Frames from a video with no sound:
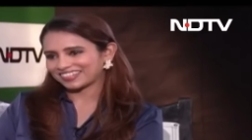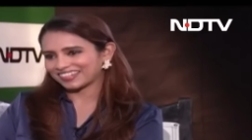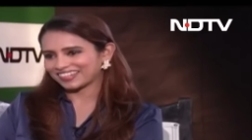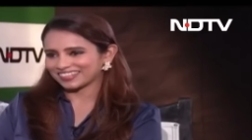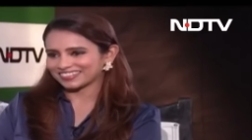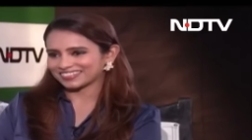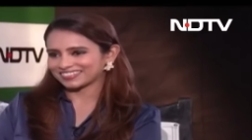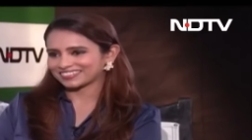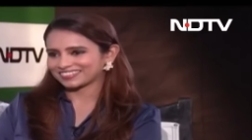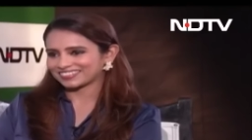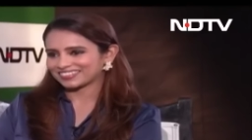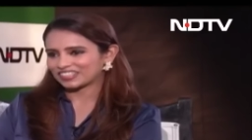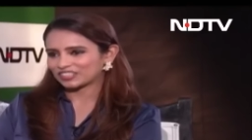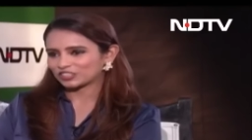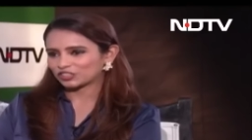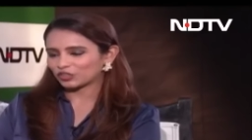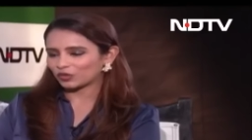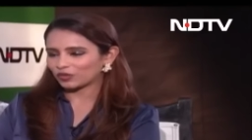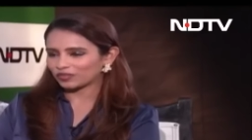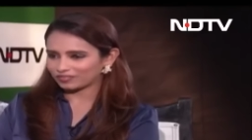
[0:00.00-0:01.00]
Great.
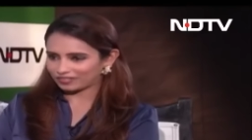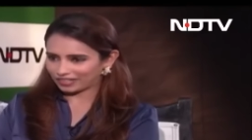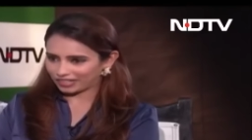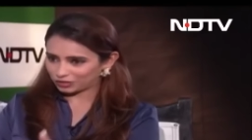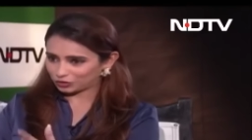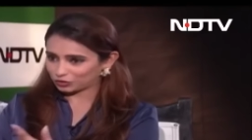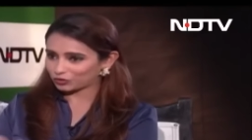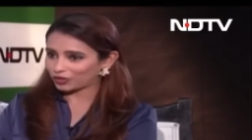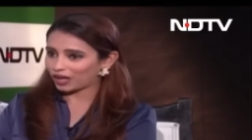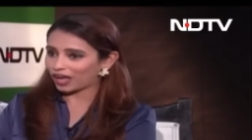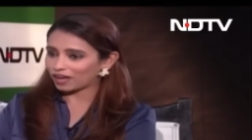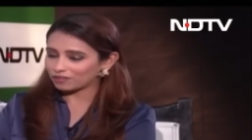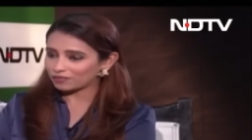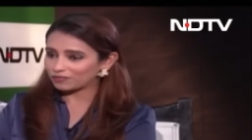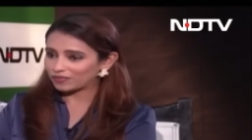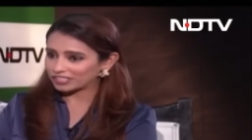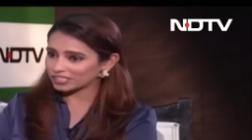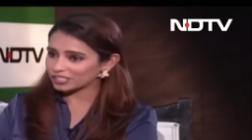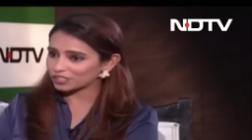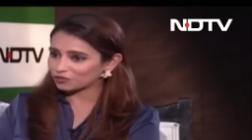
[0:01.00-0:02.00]
So, like, do you have a
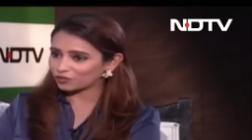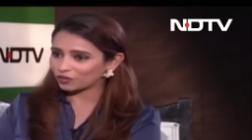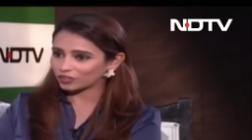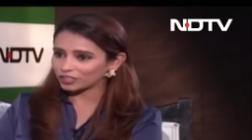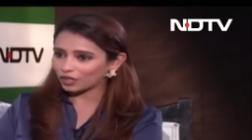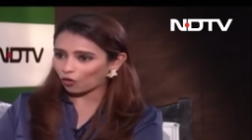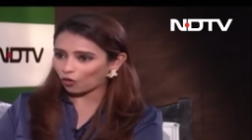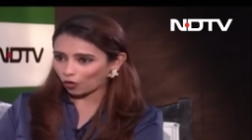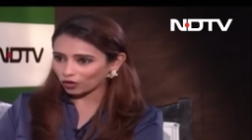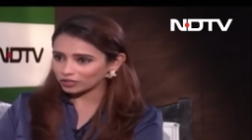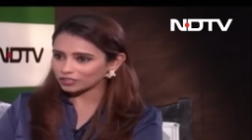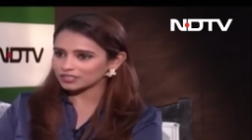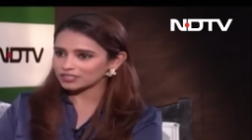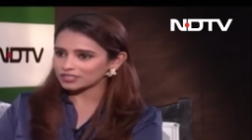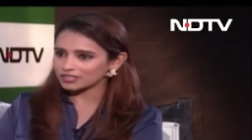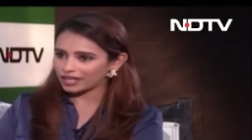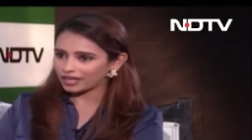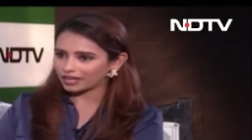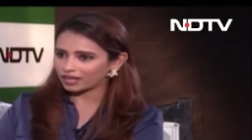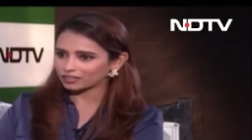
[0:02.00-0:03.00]
message for the
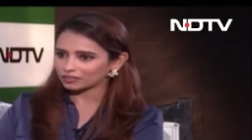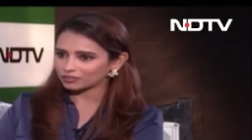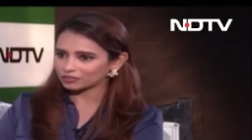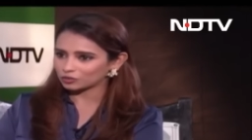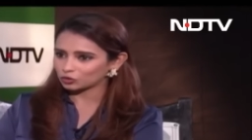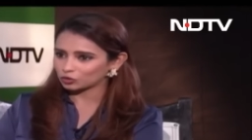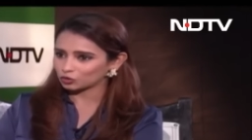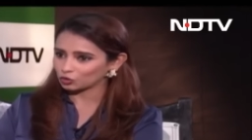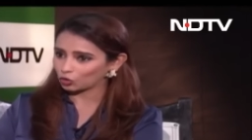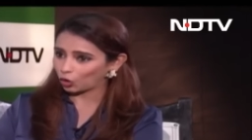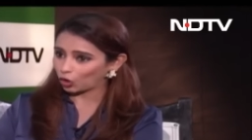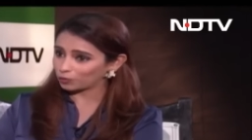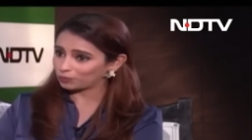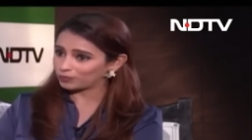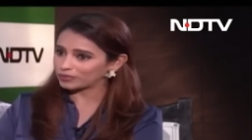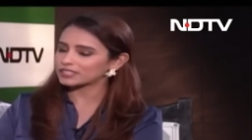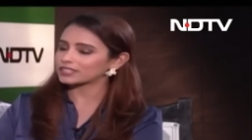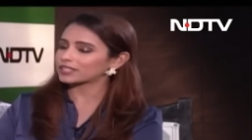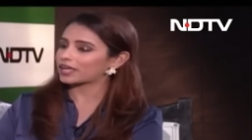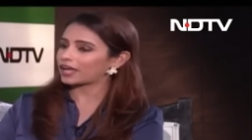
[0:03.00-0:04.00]
authors, like, to
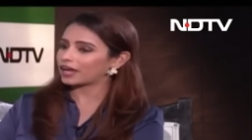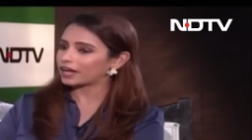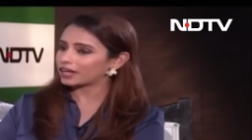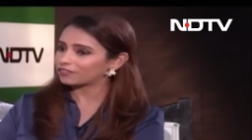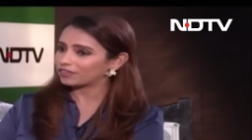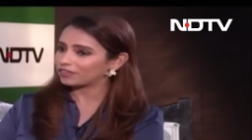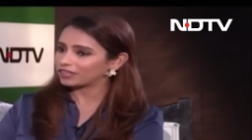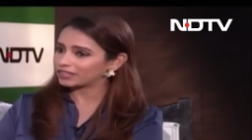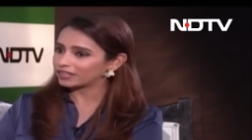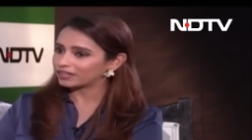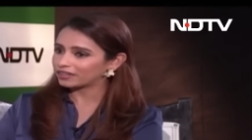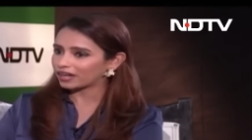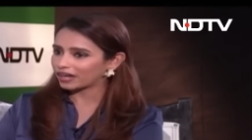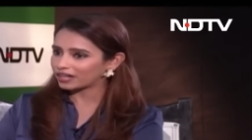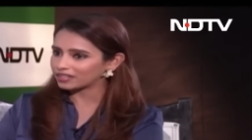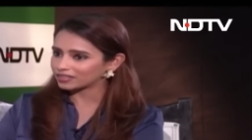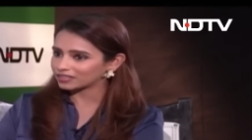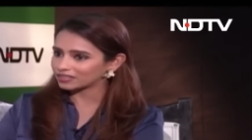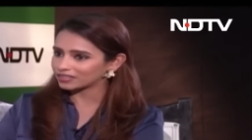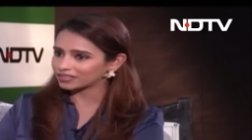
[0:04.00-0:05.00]
not be scared when they're
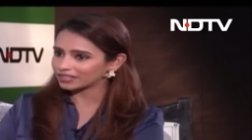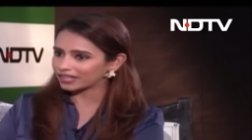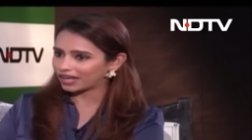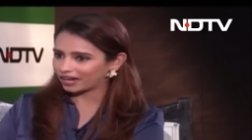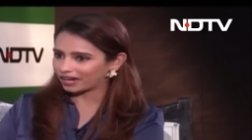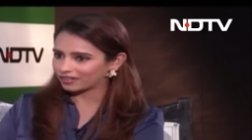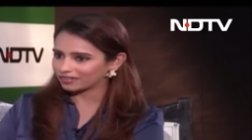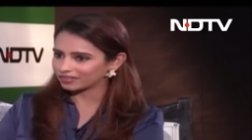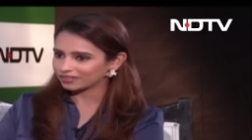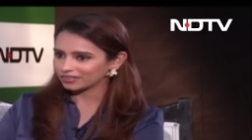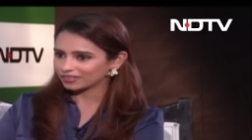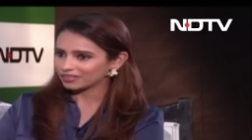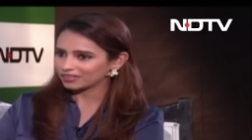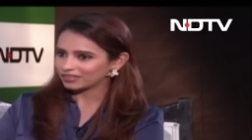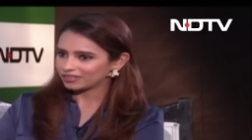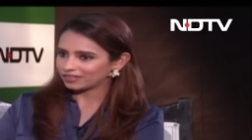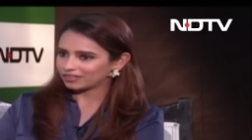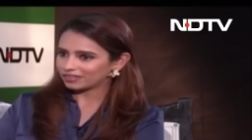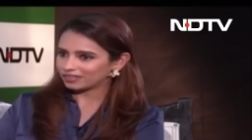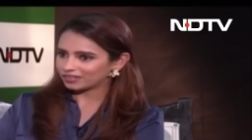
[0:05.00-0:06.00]
writing and
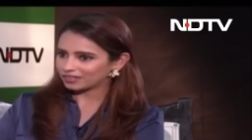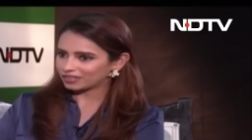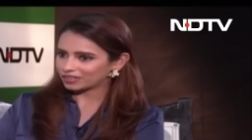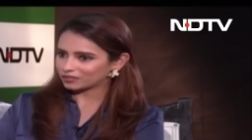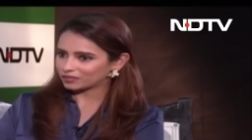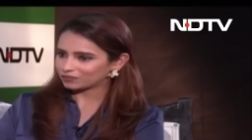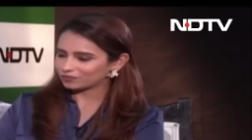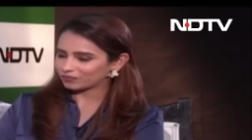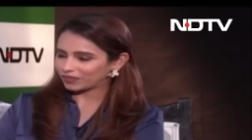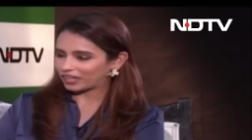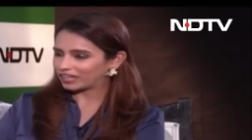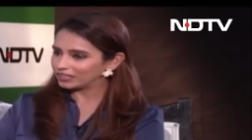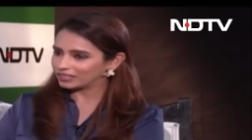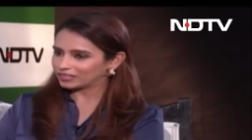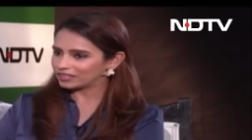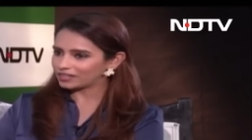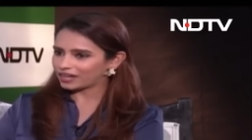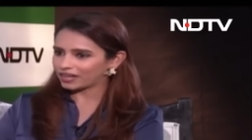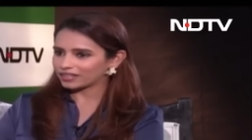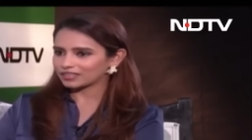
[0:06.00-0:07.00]
um,
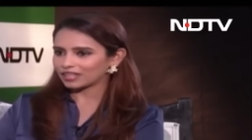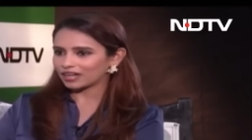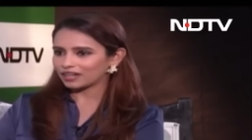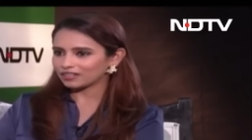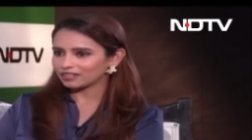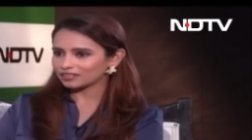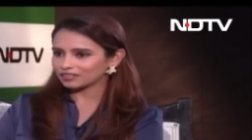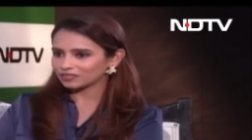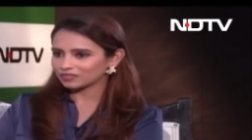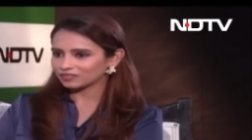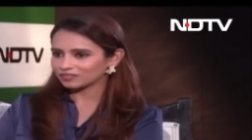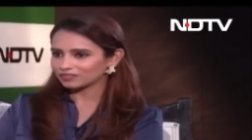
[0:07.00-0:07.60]
anything like that?